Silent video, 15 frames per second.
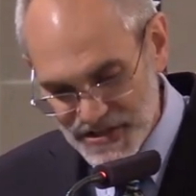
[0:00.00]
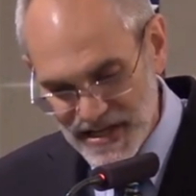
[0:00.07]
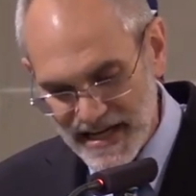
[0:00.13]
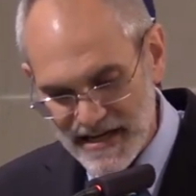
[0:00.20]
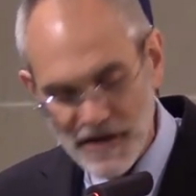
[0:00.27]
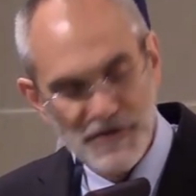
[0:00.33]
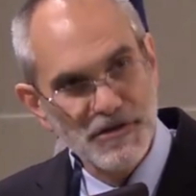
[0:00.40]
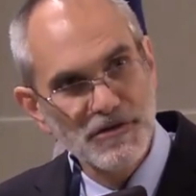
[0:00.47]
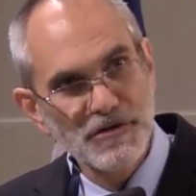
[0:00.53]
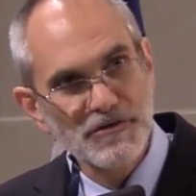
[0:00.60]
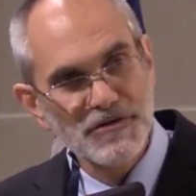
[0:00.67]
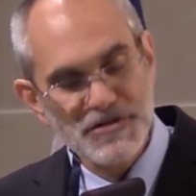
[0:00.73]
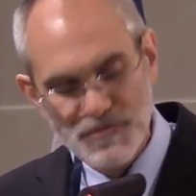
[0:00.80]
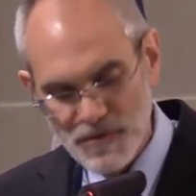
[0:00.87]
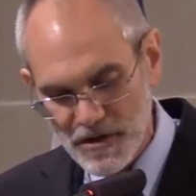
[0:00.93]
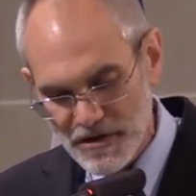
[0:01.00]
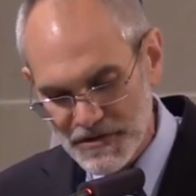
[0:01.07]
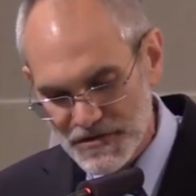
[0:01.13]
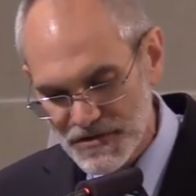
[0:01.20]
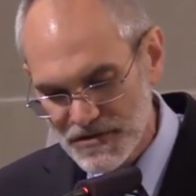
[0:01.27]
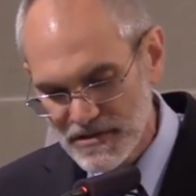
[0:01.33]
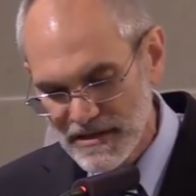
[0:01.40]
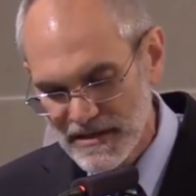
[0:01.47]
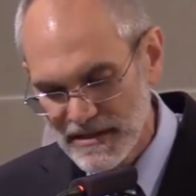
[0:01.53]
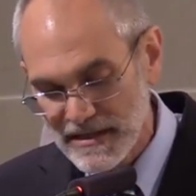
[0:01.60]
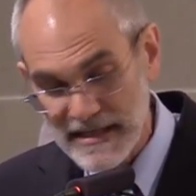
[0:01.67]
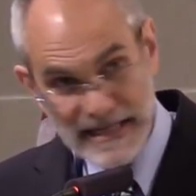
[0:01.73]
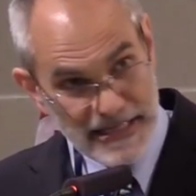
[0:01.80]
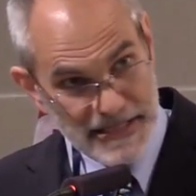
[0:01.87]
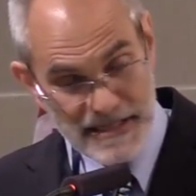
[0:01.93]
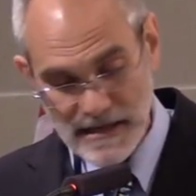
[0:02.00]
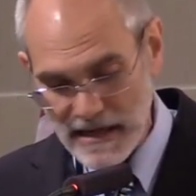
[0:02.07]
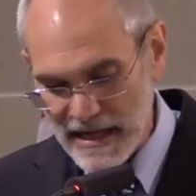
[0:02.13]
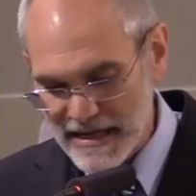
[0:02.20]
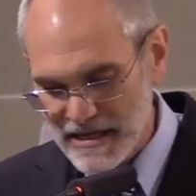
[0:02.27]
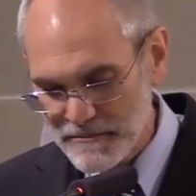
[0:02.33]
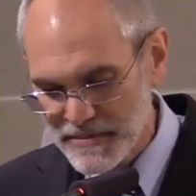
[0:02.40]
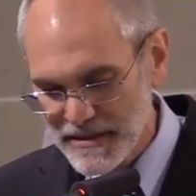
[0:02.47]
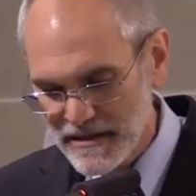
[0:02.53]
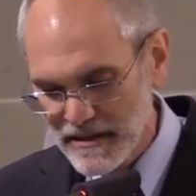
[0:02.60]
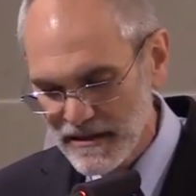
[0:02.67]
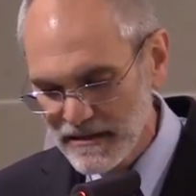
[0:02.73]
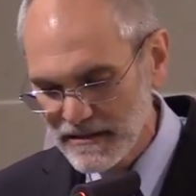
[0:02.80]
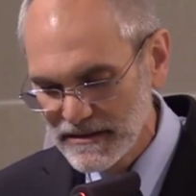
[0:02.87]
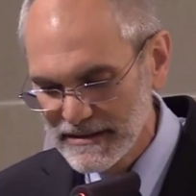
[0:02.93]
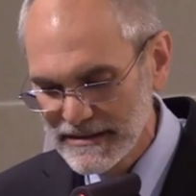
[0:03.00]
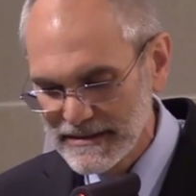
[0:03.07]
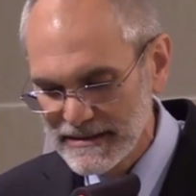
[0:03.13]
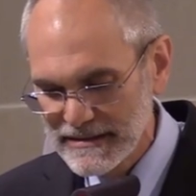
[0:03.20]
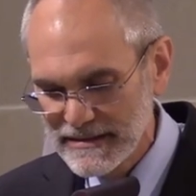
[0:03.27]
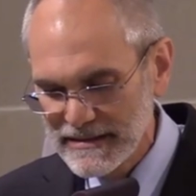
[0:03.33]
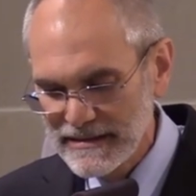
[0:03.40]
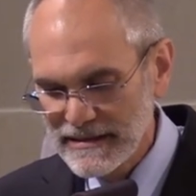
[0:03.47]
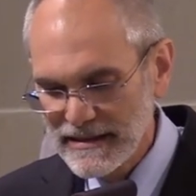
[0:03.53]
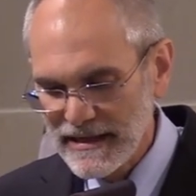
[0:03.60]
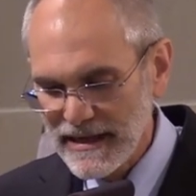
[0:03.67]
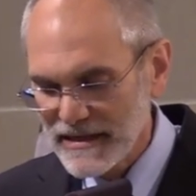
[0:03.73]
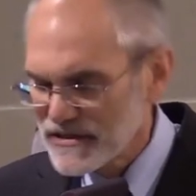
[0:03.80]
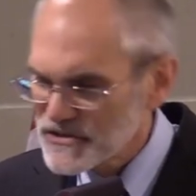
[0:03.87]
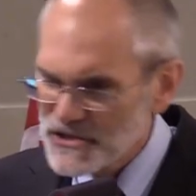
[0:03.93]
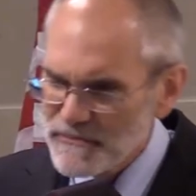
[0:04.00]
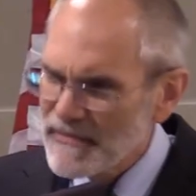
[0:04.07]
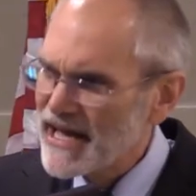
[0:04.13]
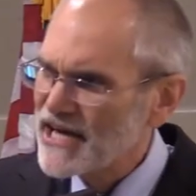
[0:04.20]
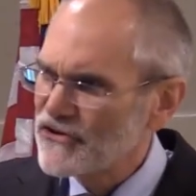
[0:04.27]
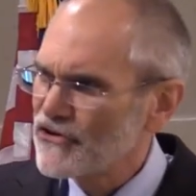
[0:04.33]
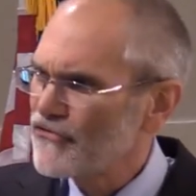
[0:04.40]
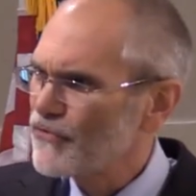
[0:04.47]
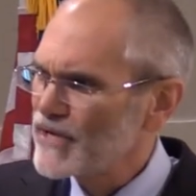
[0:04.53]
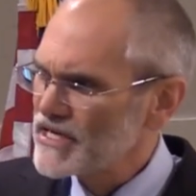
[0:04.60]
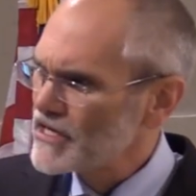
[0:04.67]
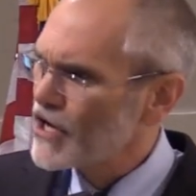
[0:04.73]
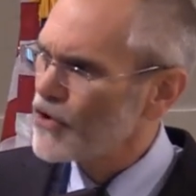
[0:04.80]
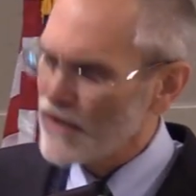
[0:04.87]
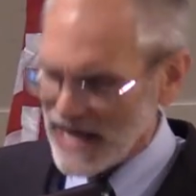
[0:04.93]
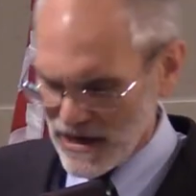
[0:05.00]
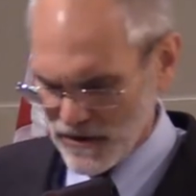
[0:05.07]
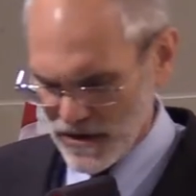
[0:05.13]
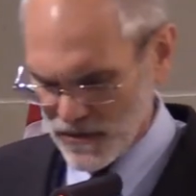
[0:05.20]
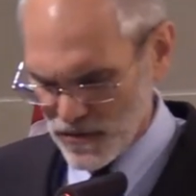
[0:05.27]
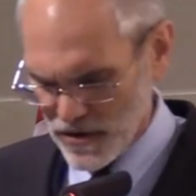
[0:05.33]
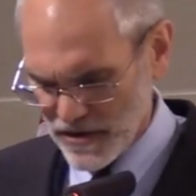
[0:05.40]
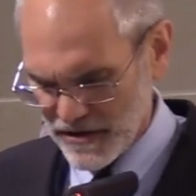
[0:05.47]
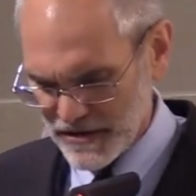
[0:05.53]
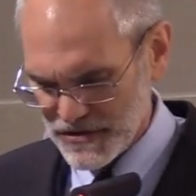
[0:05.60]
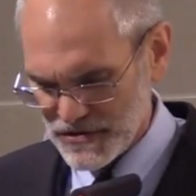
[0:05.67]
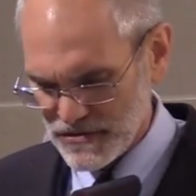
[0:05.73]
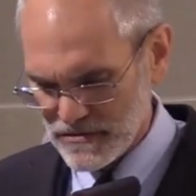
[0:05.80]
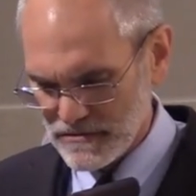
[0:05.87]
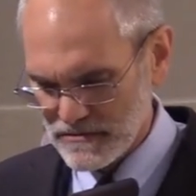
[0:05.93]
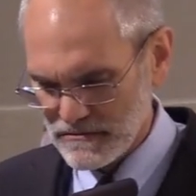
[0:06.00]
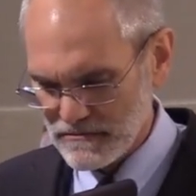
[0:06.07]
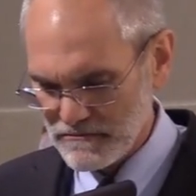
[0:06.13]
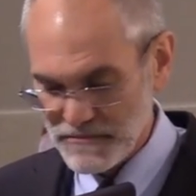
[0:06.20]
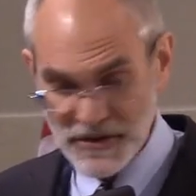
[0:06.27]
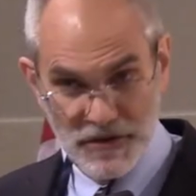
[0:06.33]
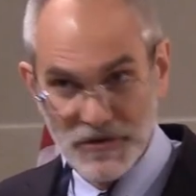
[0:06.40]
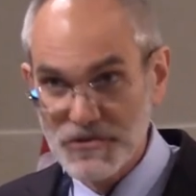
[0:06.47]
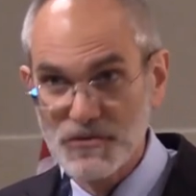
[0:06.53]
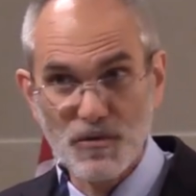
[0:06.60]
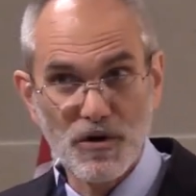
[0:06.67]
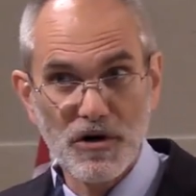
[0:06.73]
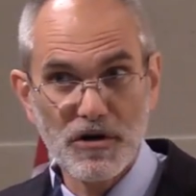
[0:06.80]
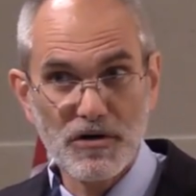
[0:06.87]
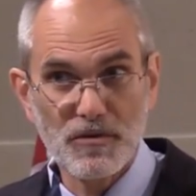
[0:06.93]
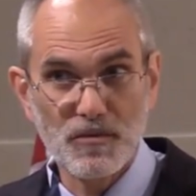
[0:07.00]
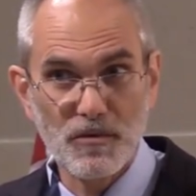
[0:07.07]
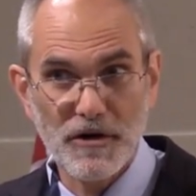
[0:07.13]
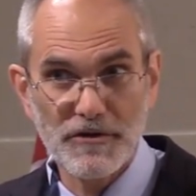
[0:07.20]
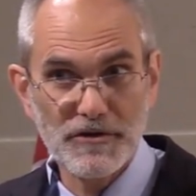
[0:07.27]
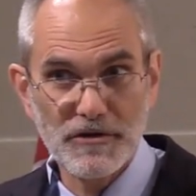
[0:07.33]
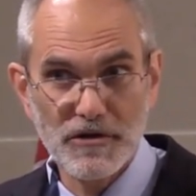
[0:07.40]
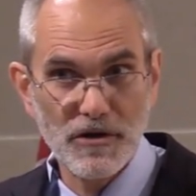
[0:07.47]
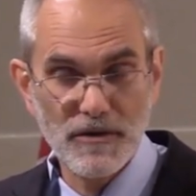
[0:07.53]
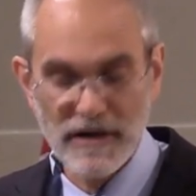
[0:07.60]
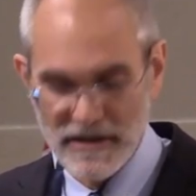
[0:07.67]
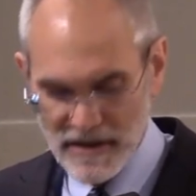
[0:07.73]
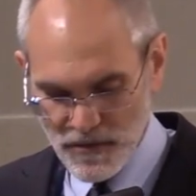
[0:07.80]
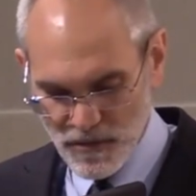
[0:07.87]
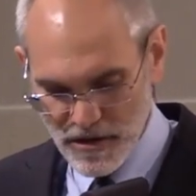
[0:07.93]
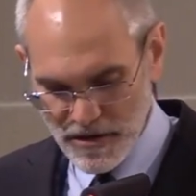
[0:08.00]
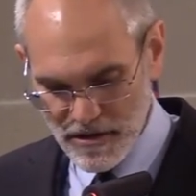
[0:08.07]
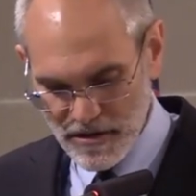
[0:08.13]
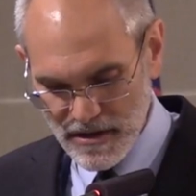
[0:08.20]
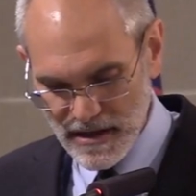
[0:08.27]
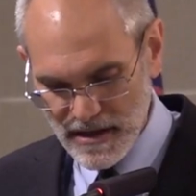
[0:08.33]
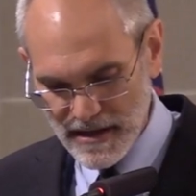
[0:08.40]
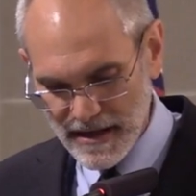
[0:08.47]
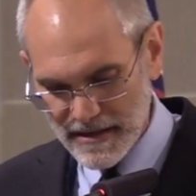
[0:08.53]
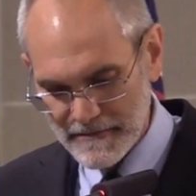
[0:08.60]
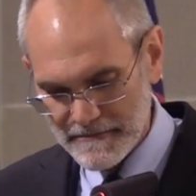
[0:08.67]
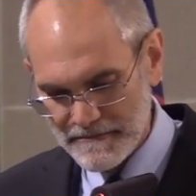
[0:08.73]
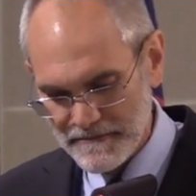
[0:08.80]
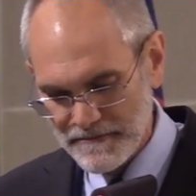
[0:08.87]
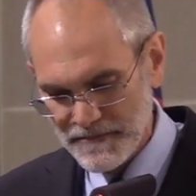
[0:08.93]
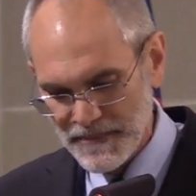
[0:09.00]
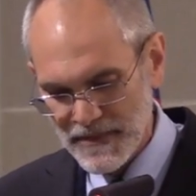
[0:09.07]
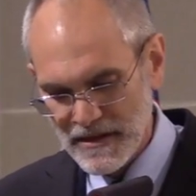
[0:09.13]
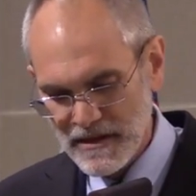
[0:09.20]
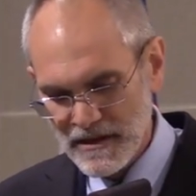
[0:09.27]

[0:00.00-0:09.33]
Is that how the universe works? Is it like a pill? And does it matter if you know how it works? Pills work whether you know how they work or not.